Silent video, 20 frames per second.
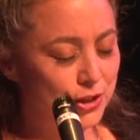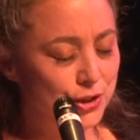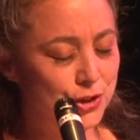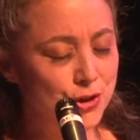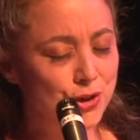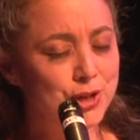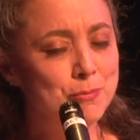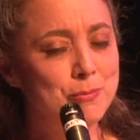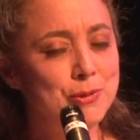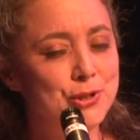
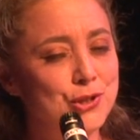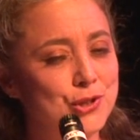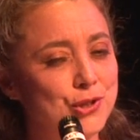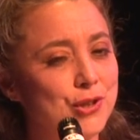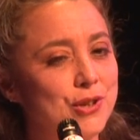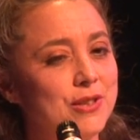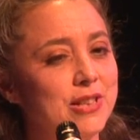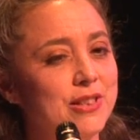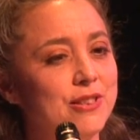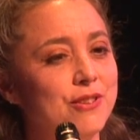You can be
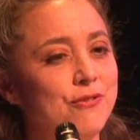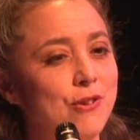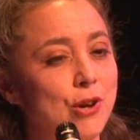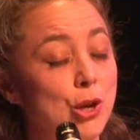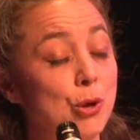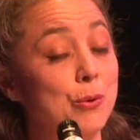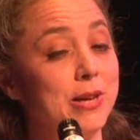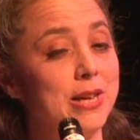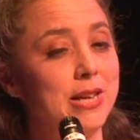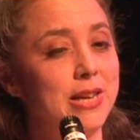sure that the
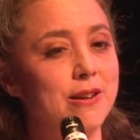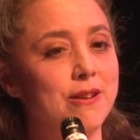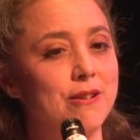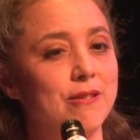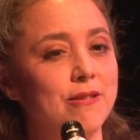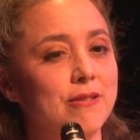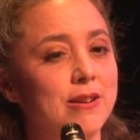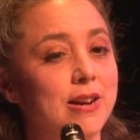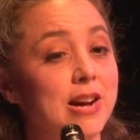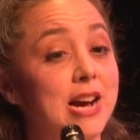following
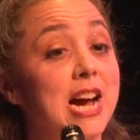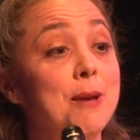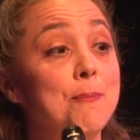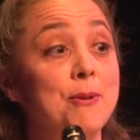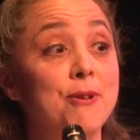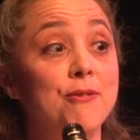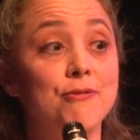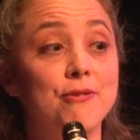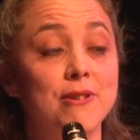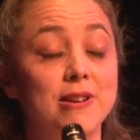year, I
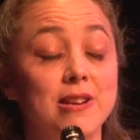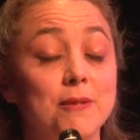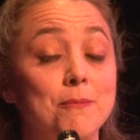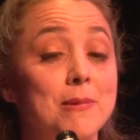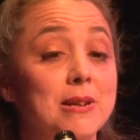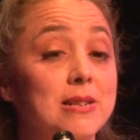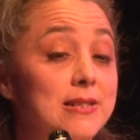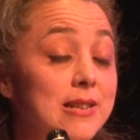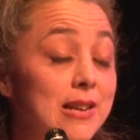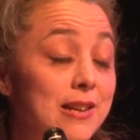befriended
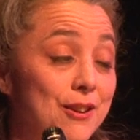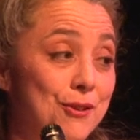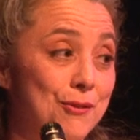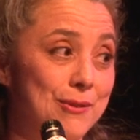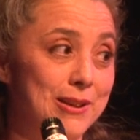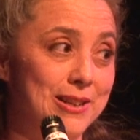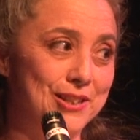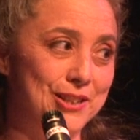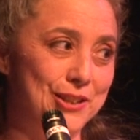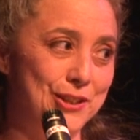my second
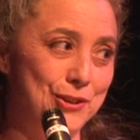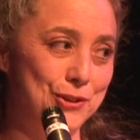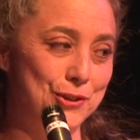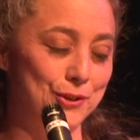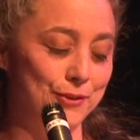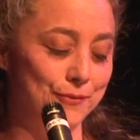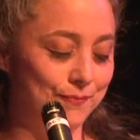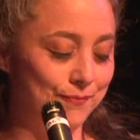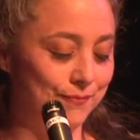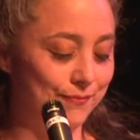grade
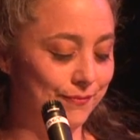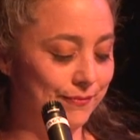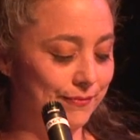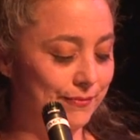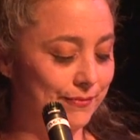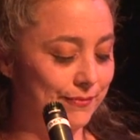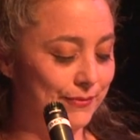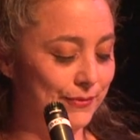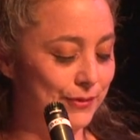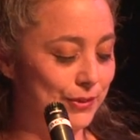teacher.
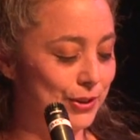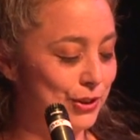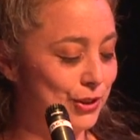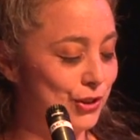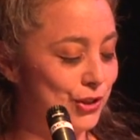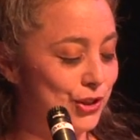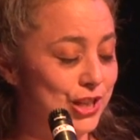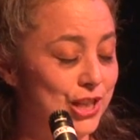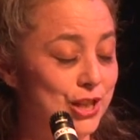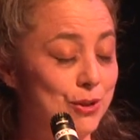
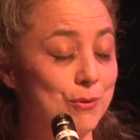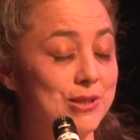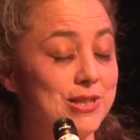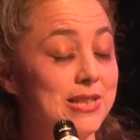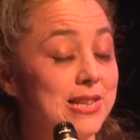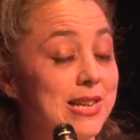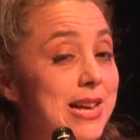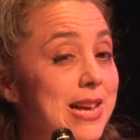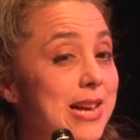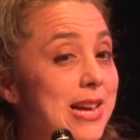She was
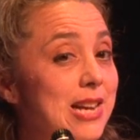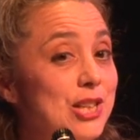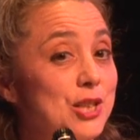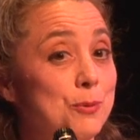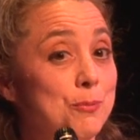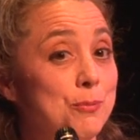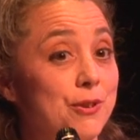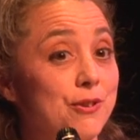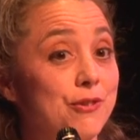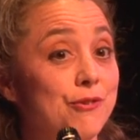an
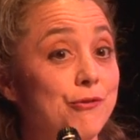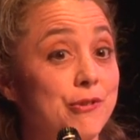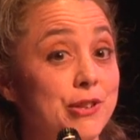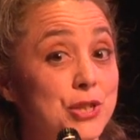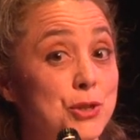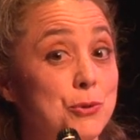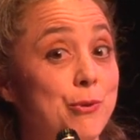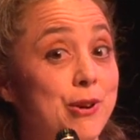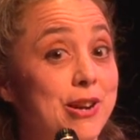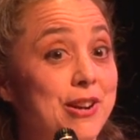expert
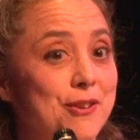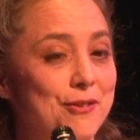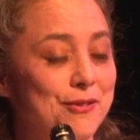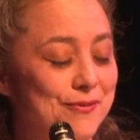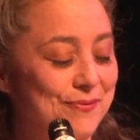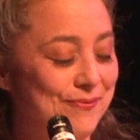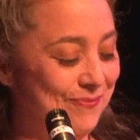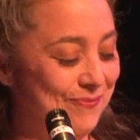French grader.